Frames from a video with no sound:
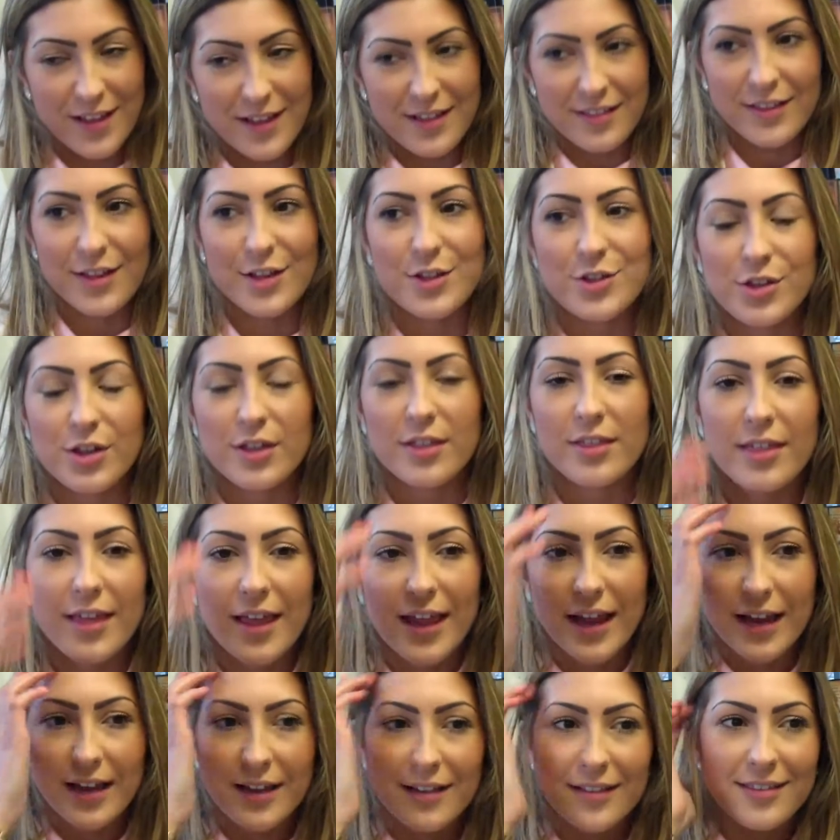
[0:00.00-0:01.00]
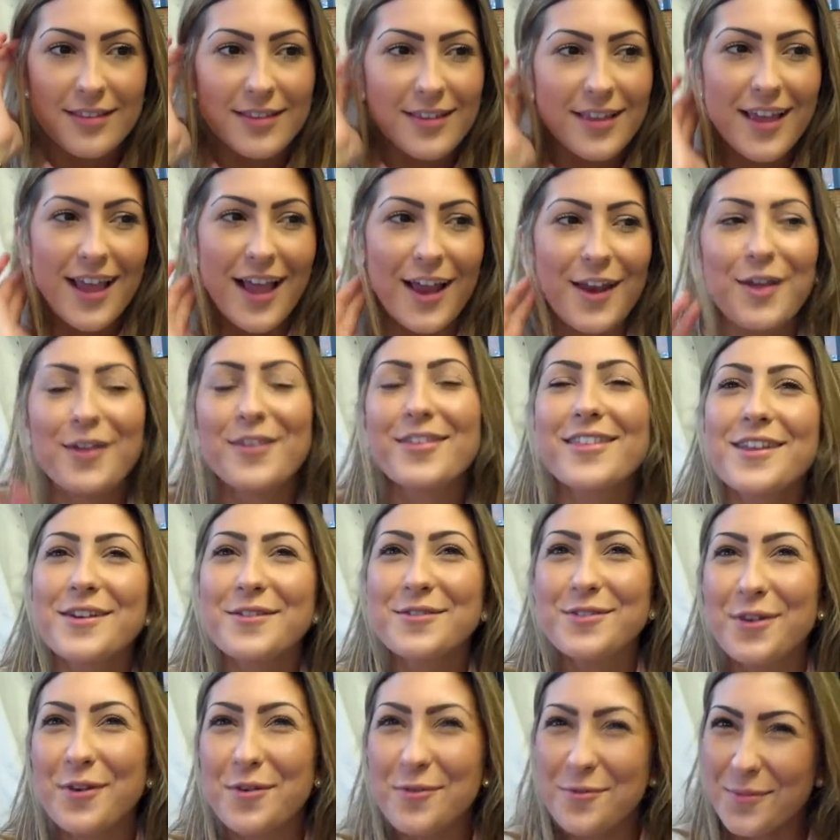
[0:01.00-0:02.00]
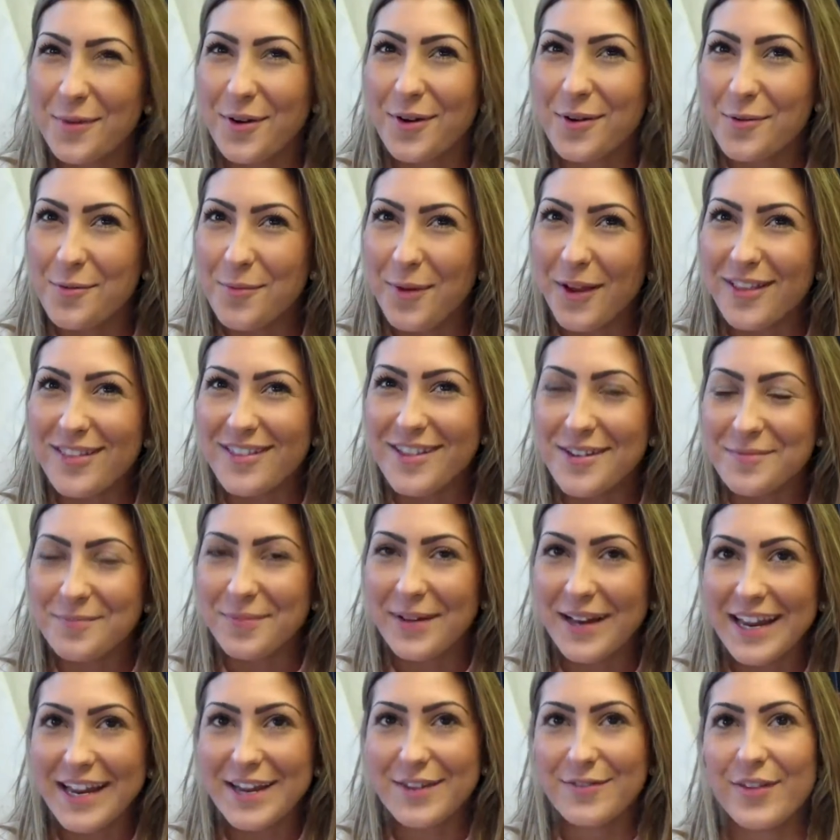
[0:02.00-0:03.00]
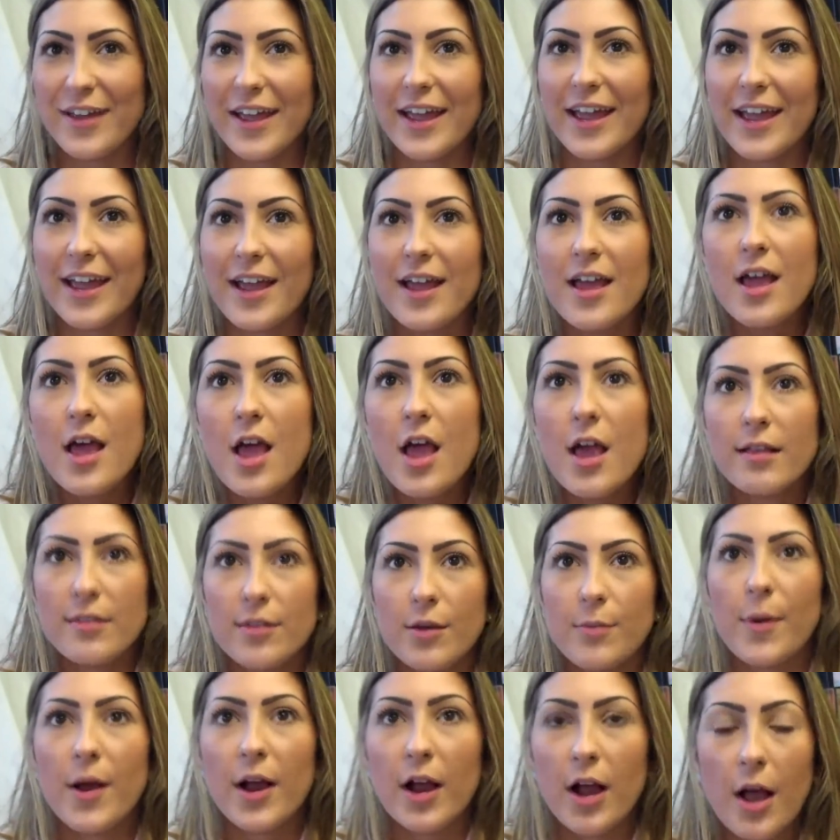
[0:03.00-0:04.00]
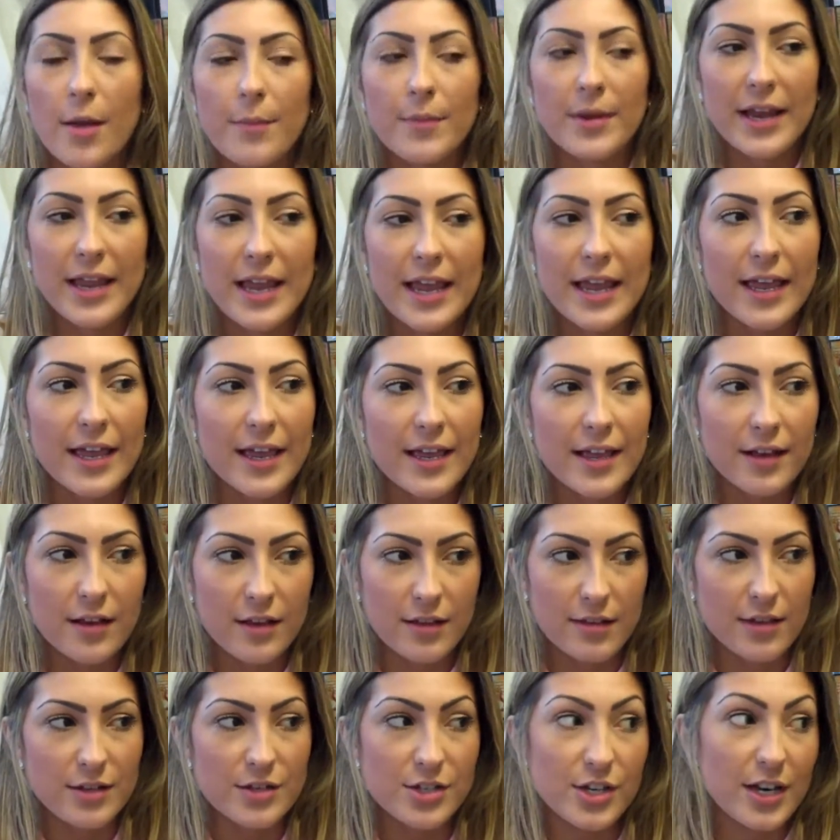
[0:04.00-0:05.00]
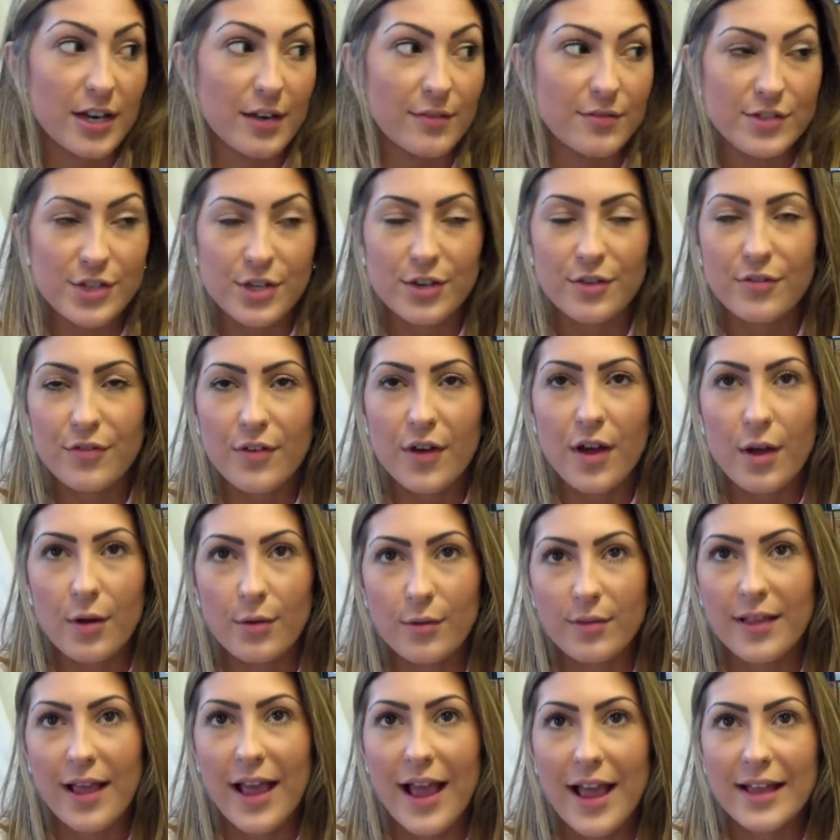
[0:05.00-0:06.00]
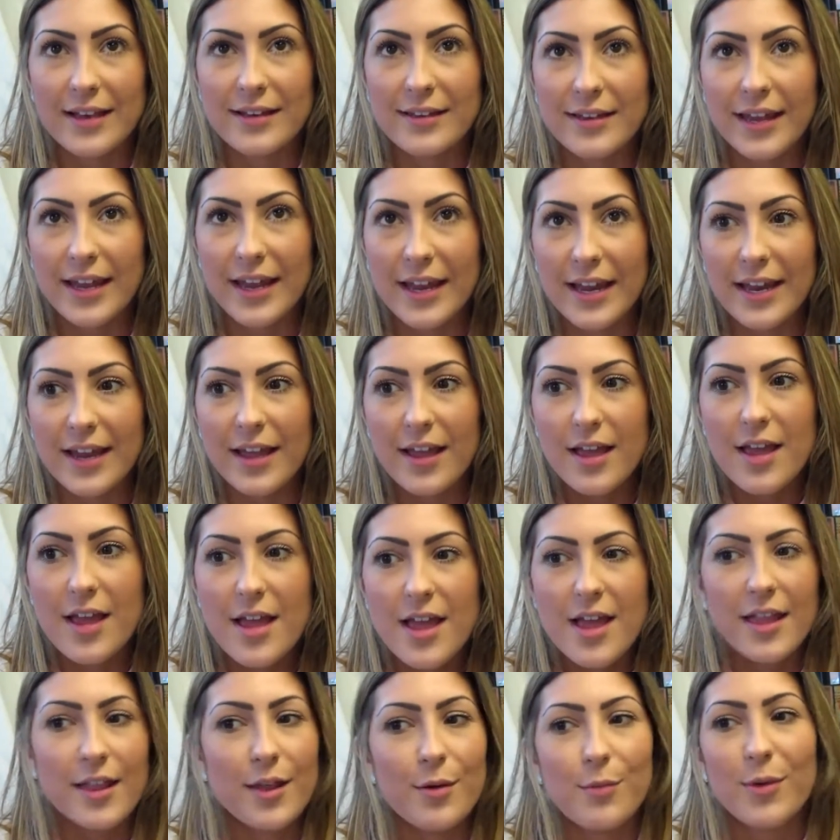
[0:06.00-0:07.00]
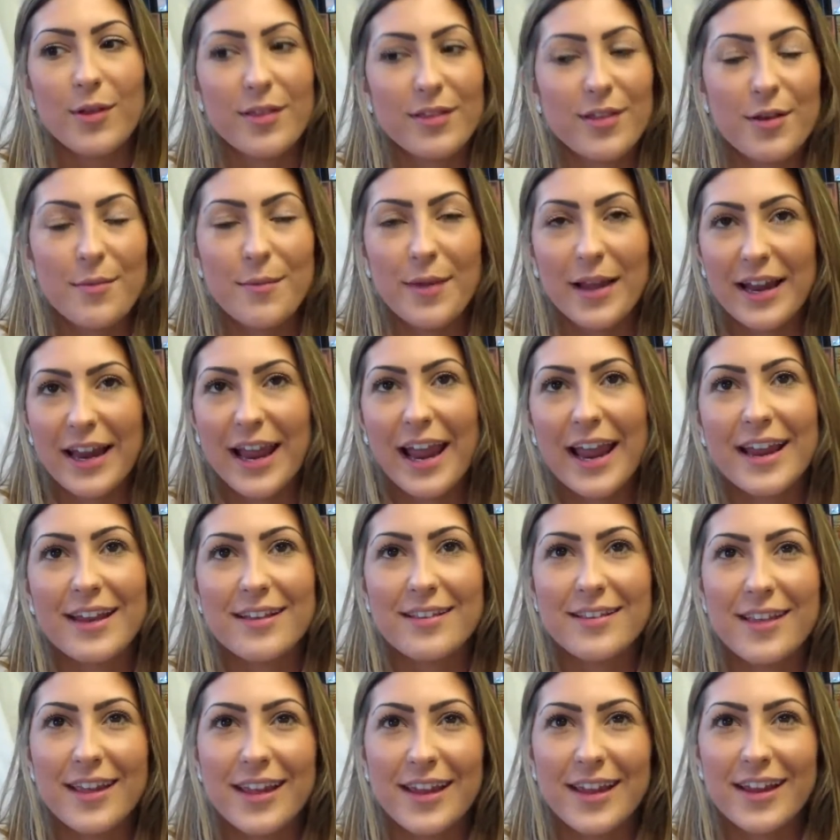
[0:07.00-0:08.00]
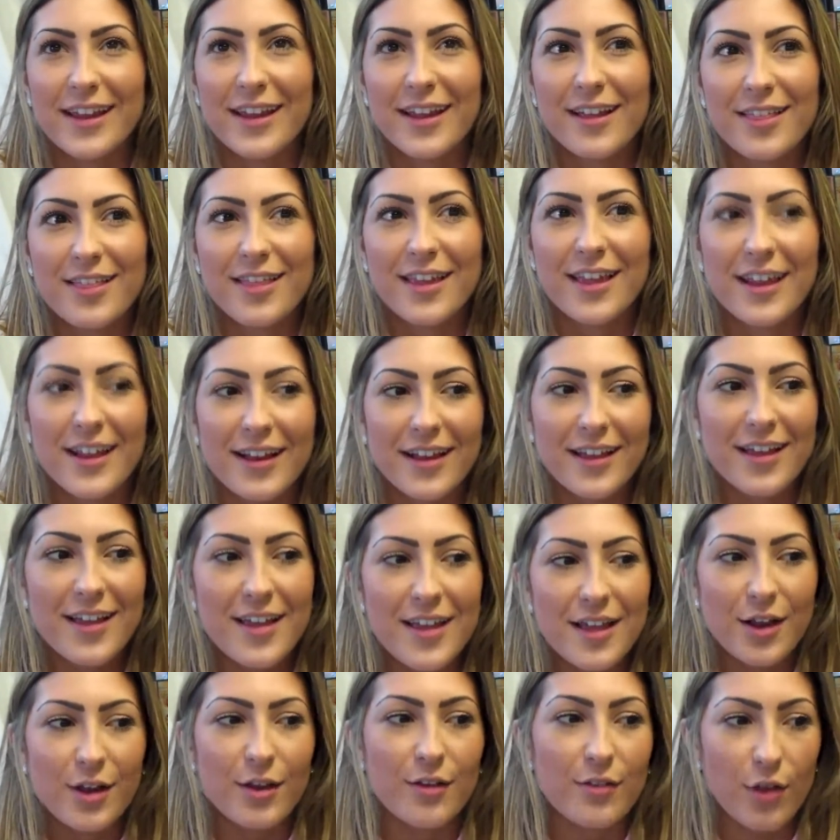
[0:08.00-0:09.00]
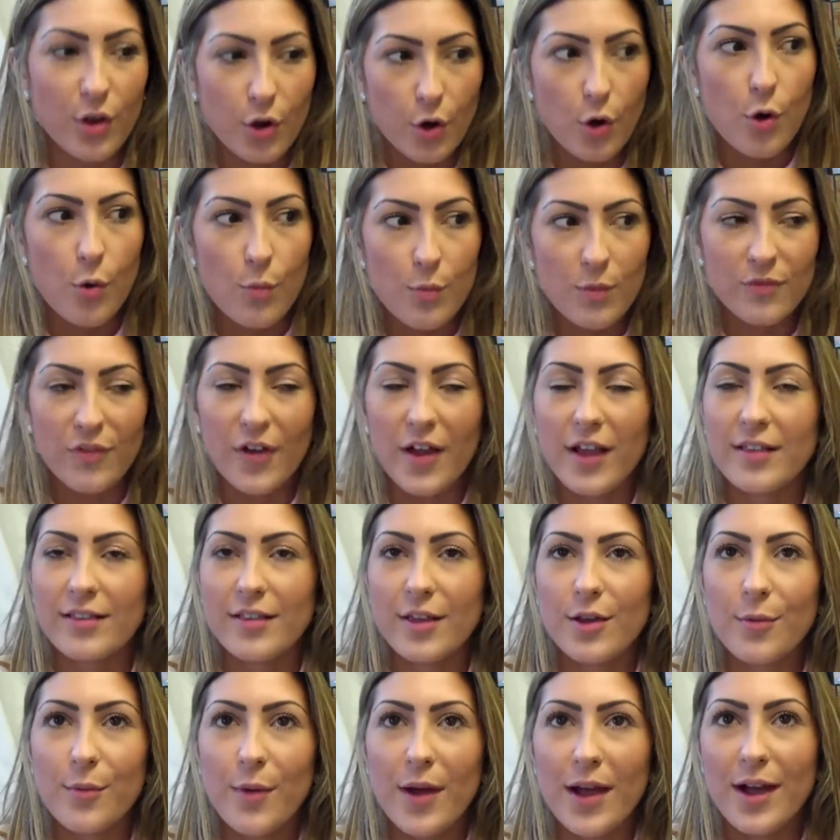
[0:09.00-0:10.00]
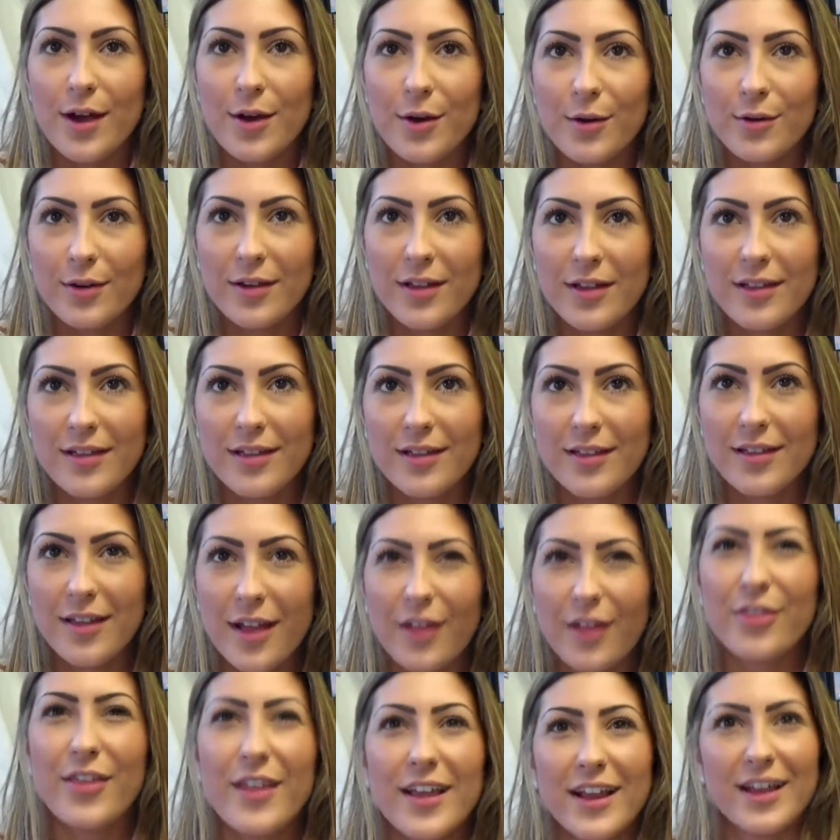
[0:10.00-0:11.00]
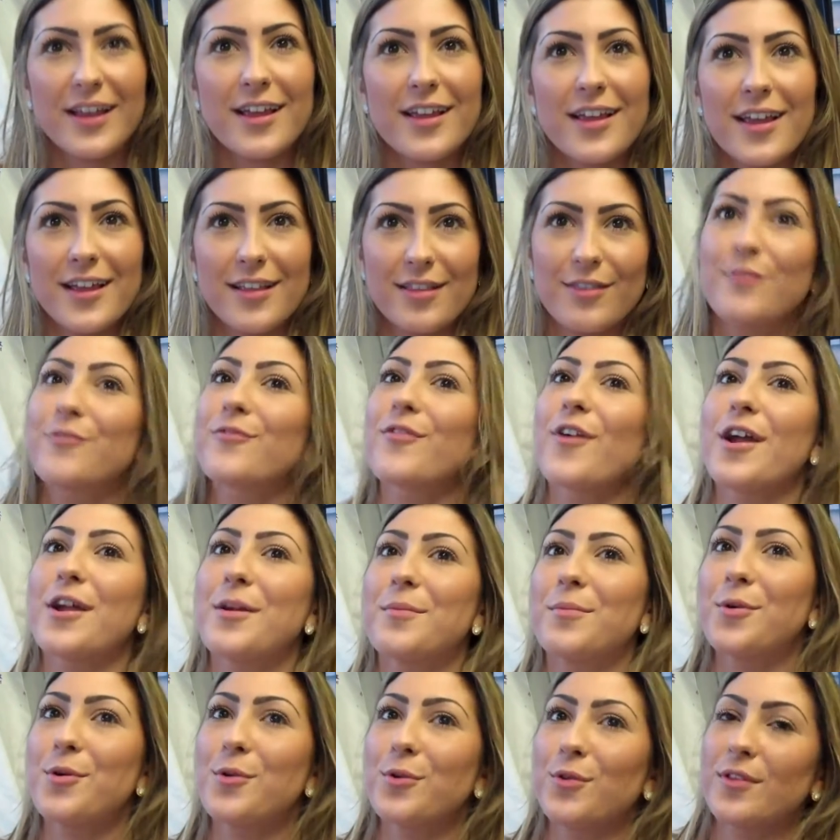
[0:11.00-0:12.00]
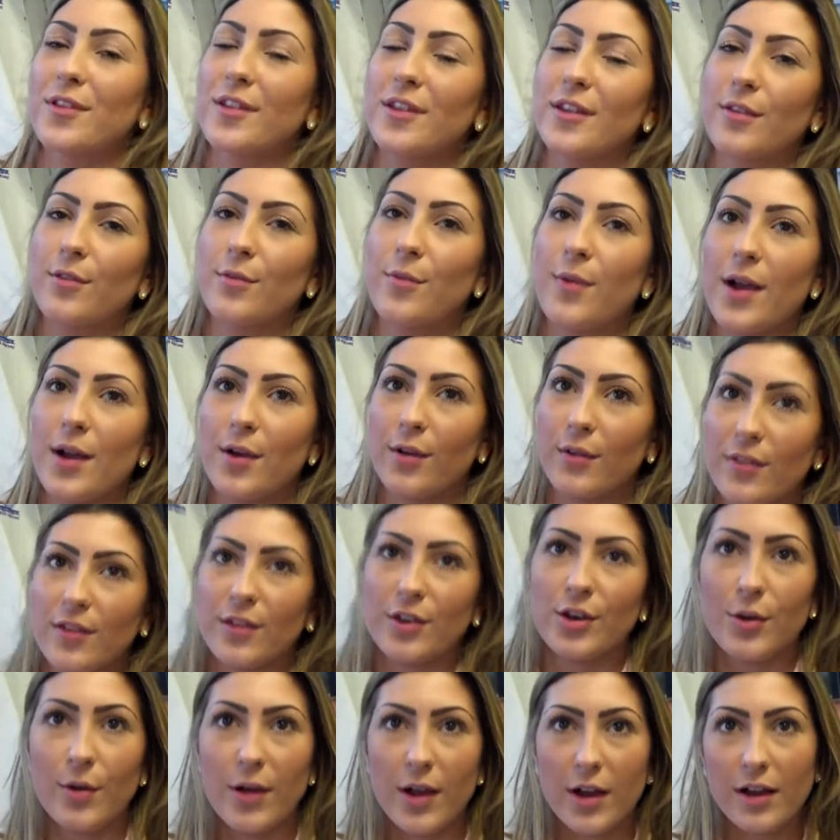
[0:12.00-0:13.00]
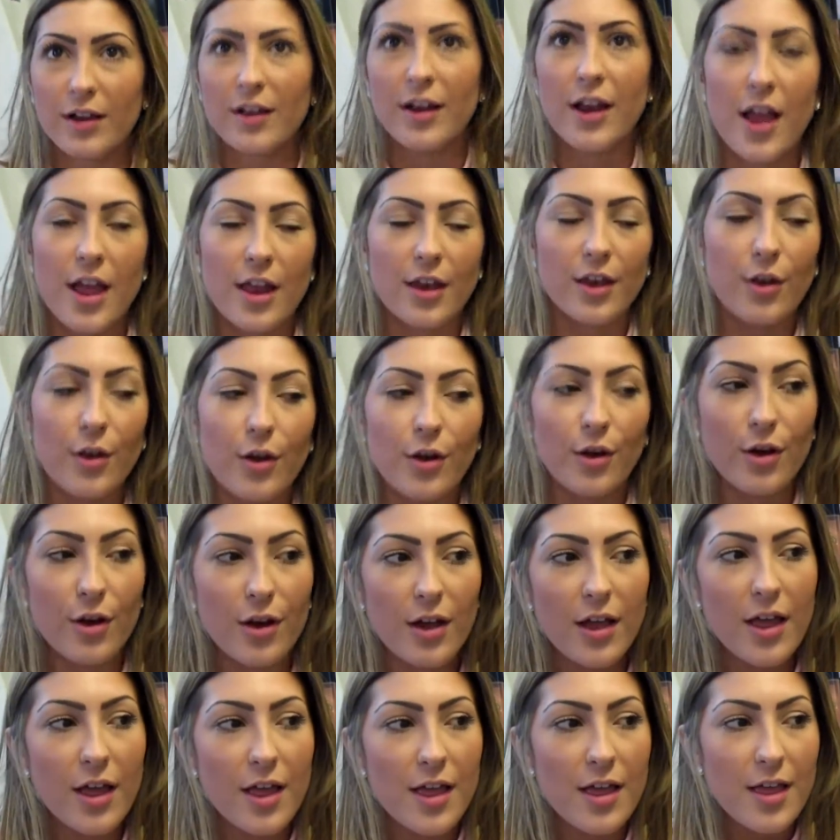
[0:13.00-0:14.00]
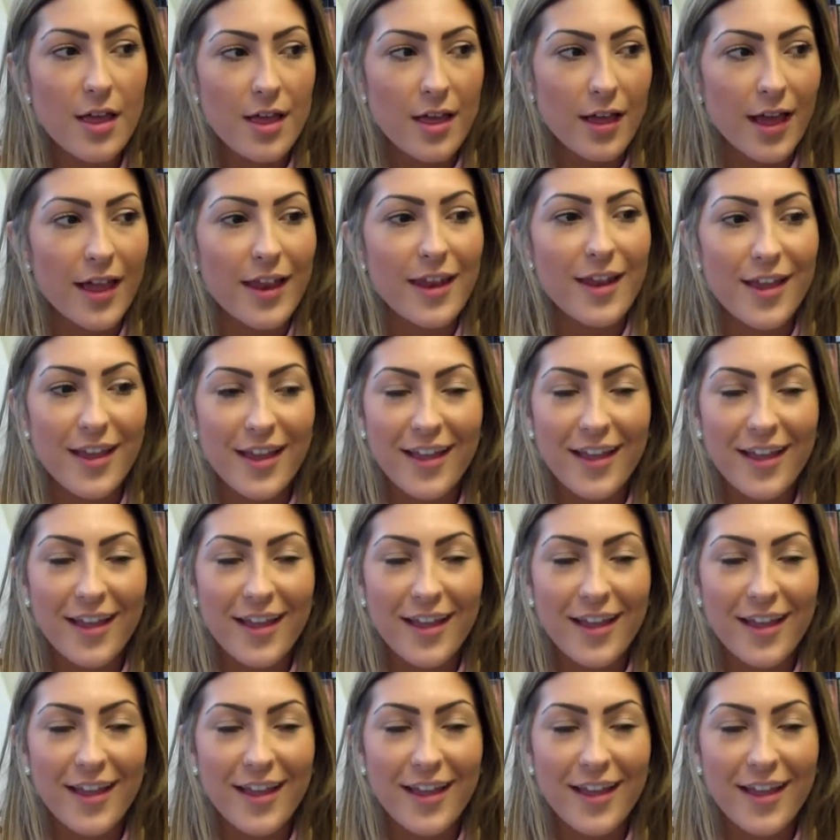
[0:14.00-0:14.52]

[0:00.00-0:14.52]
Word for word: saying such good things, and I still almost didn't believe it. Yeah. So by coming here, because I don't live too far, I was handy. Then once I met Katy, I think because yeah. I got on with her so well, I think it's very important as well. Cause yeah. I I could learn a lot, and.